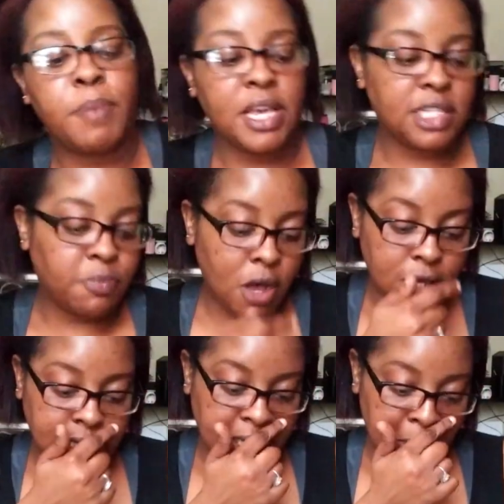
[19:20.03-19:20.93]

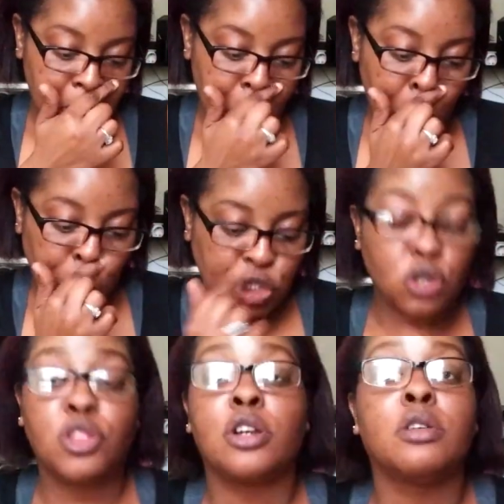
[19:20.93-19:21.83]
baseball symbol.
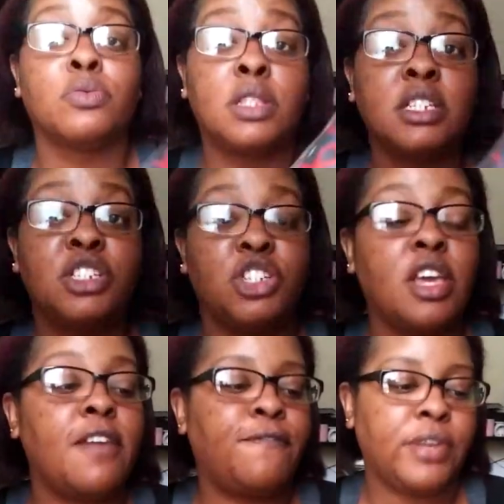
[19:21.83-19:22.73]
So, they're
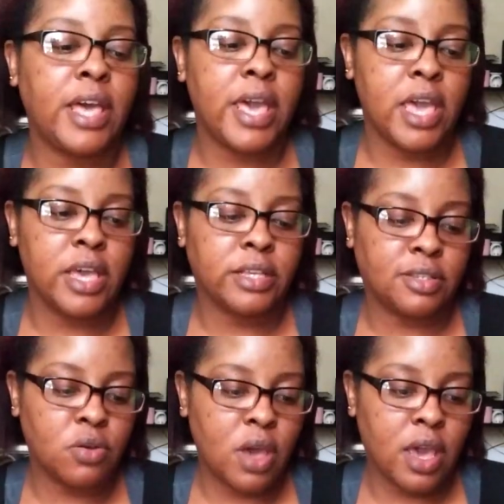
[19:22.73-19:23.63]
legit
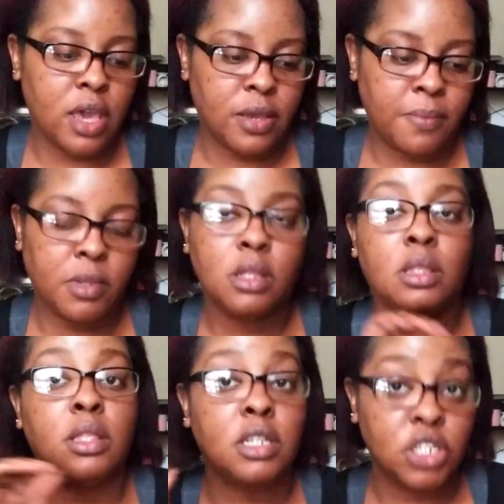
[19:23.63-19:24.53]
flags, okay?
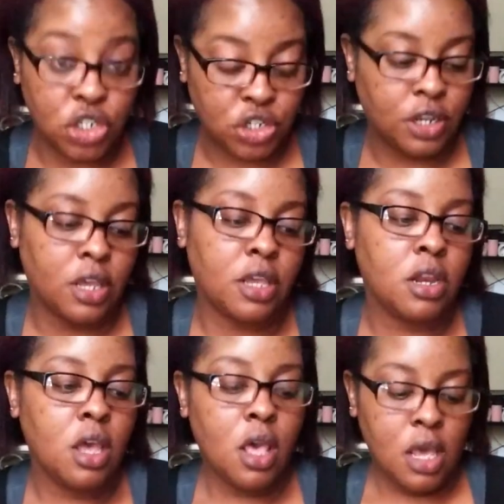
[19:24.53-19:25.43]
Legit.
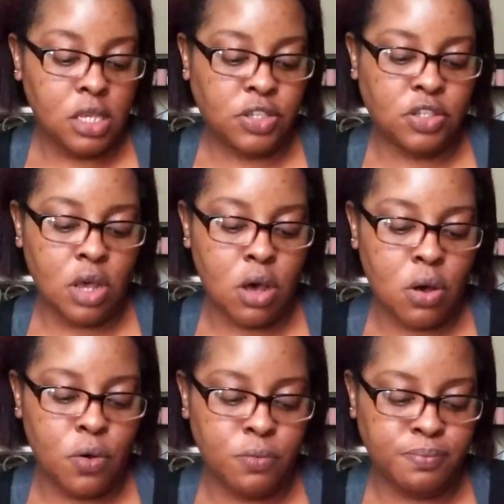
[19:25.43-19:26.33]

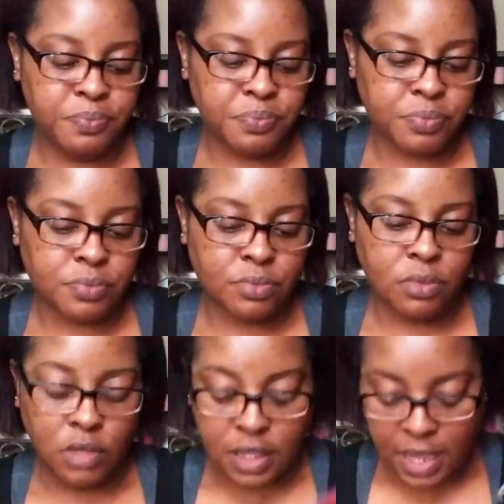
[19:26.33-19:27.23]
So,
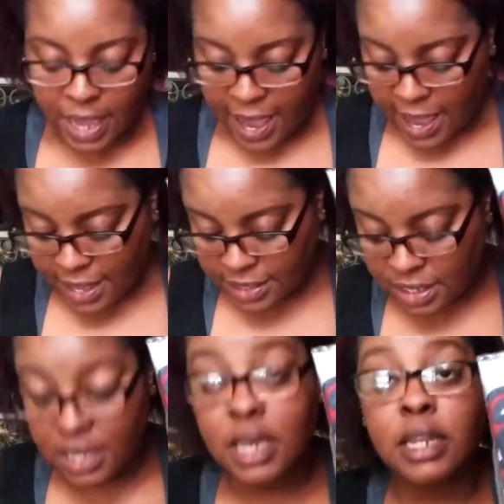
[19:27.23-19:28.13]
they had
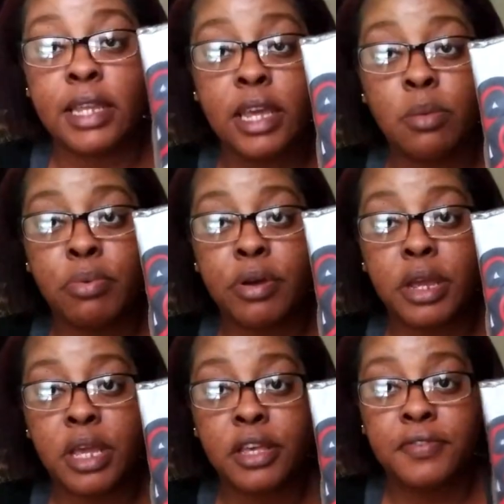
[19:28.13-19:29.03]
the Atlanta
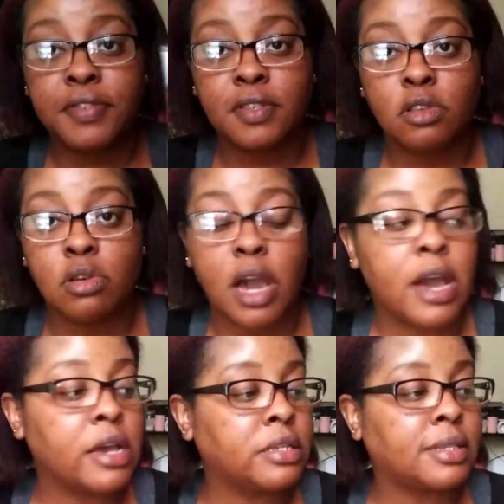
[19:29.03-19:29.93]
Braves. You
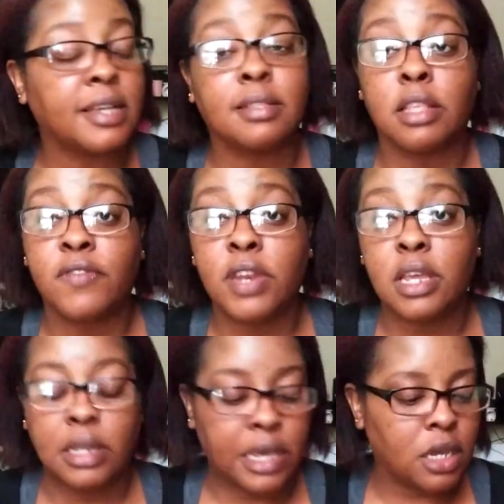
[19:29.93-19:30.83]
guys, I live in
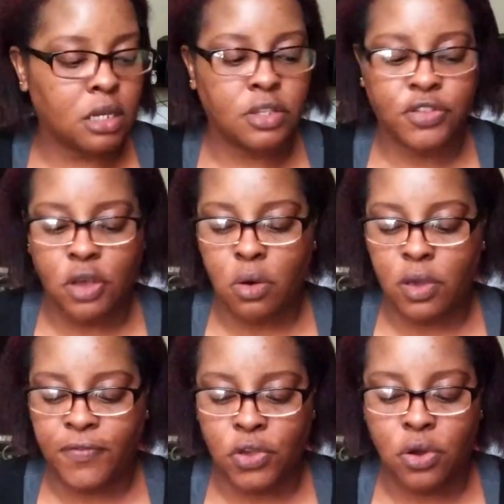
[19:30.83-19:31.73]
Atlanta, so
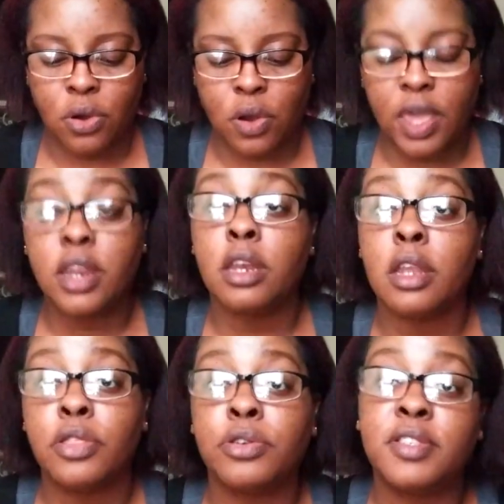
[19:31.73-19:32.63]
if you're in
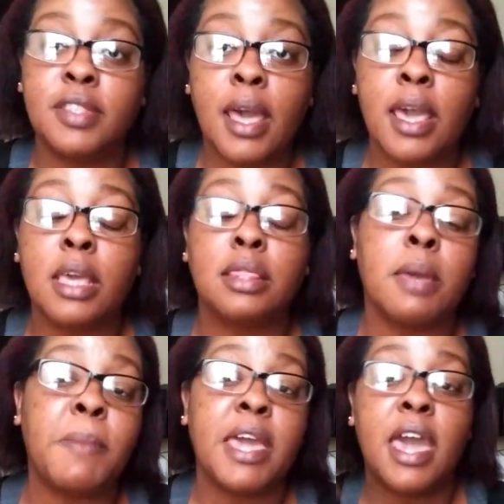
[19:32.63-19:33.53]
another state,
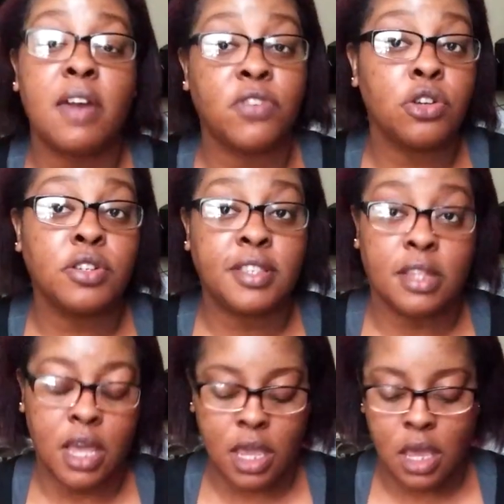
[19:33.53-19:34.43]
they may have your
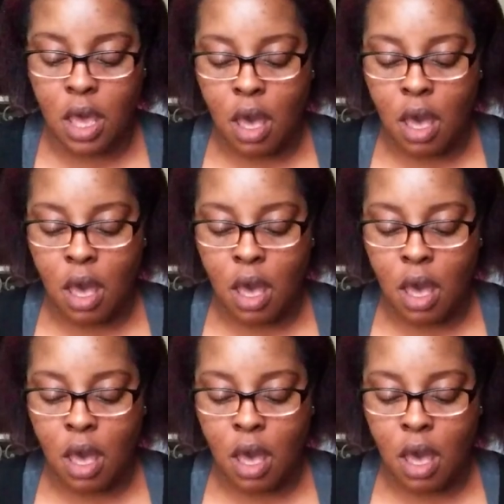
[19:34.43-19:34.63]
state.